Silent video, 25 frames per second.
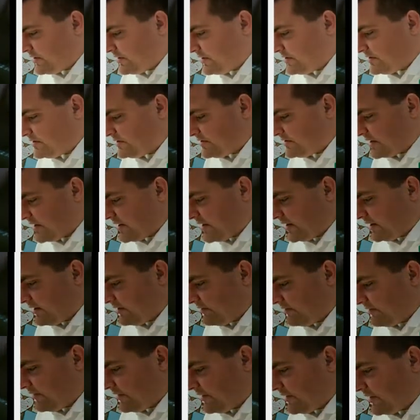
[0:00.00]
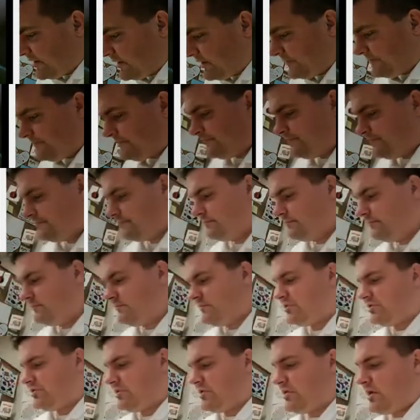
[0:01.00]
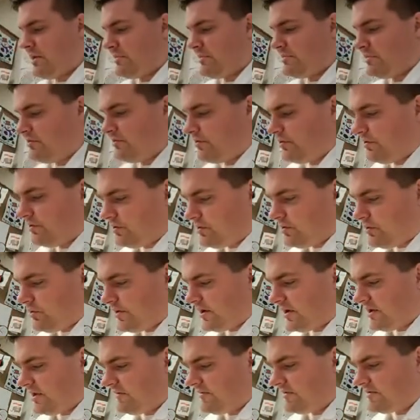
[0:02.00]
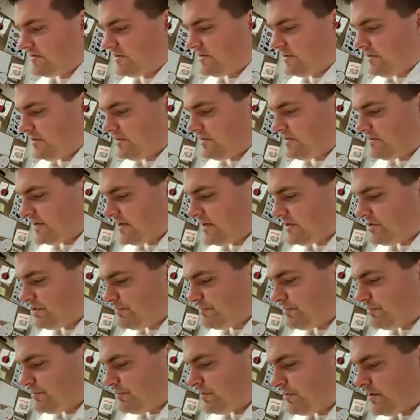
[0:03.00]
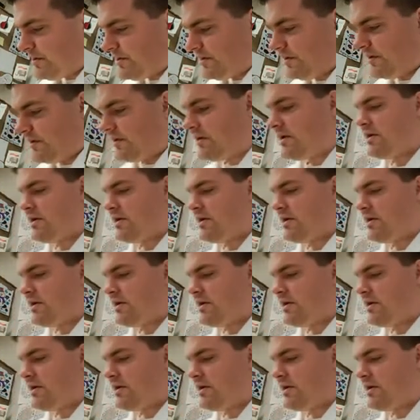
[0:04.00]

sine of theta. So I'm going to real quick give this a little sketchy poo here